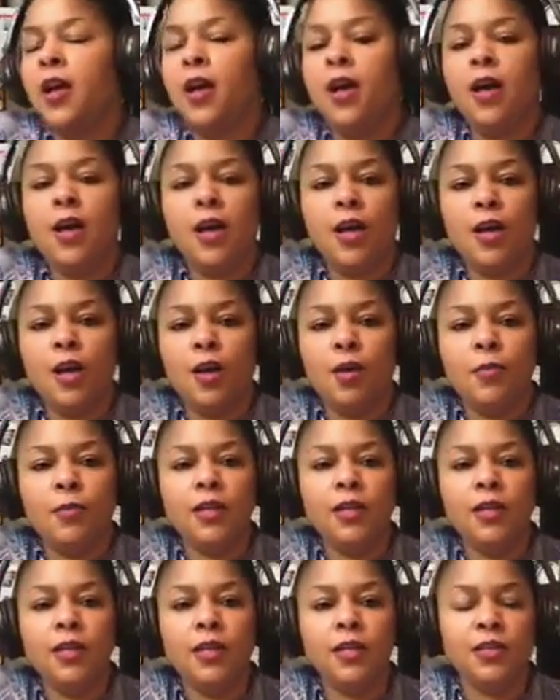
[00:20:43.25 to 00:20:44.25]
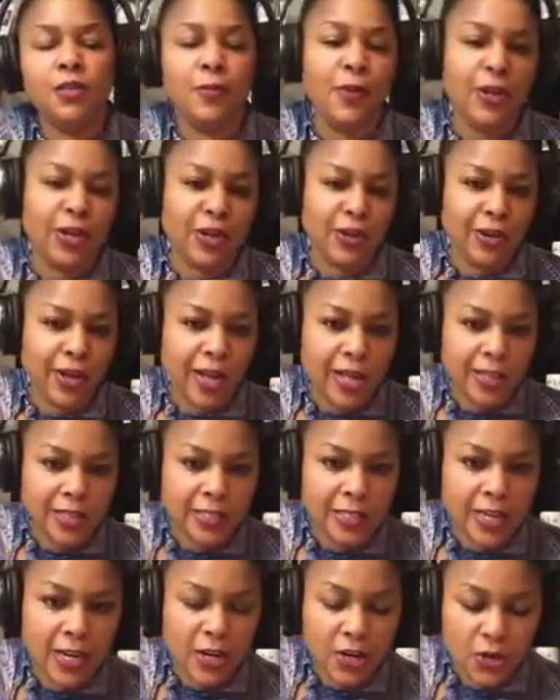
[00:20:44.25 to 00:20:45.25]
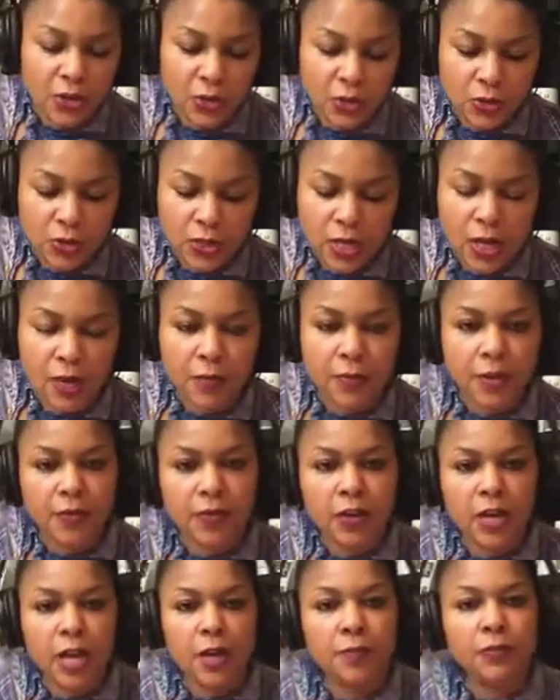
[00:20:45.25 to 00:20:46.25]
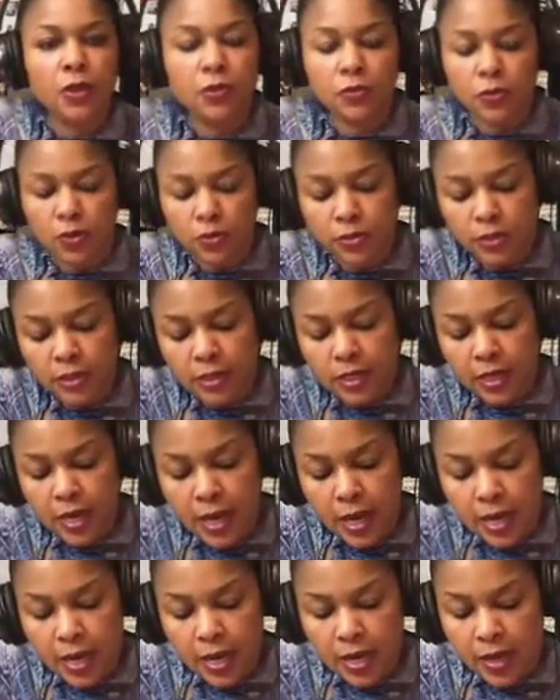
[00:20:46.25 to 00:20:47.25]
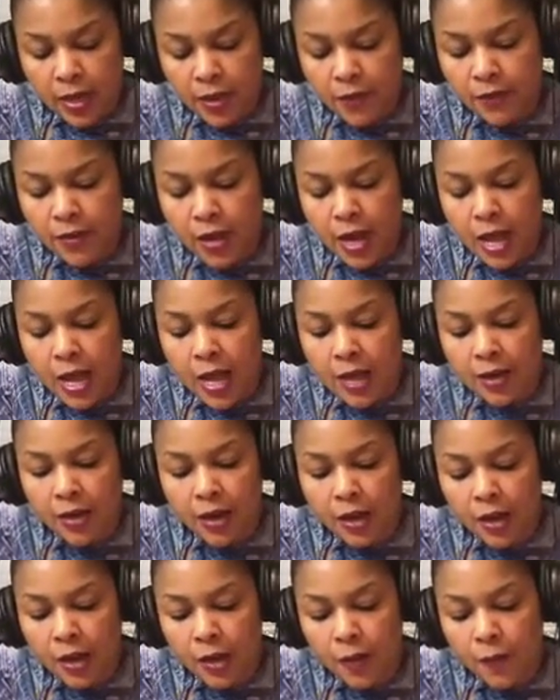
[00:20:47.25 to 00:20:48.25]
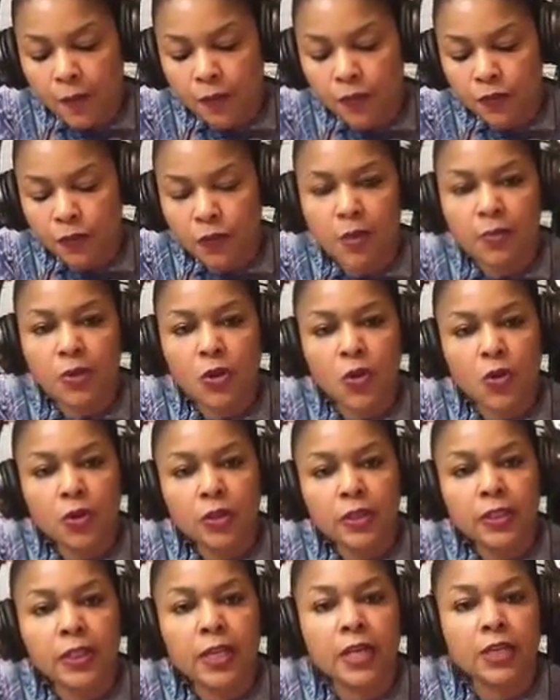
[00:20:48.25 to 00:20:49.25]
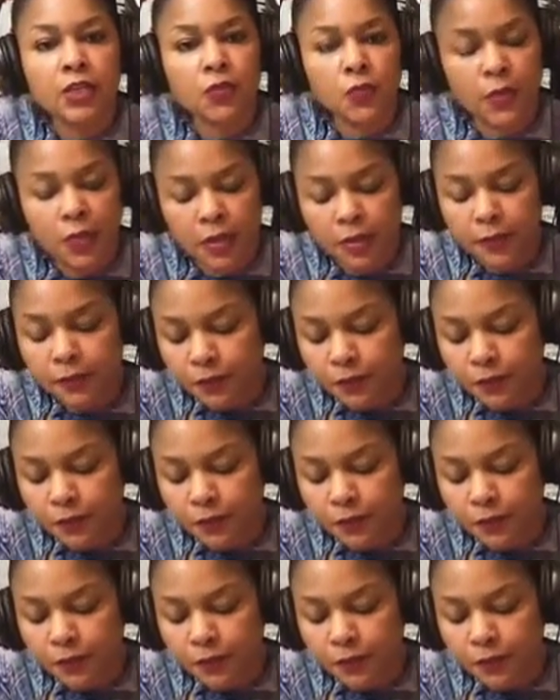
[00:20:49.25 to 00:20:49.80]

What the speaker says: depending on how the day goes, I'll be able to upload those today. If not, maybe early next week.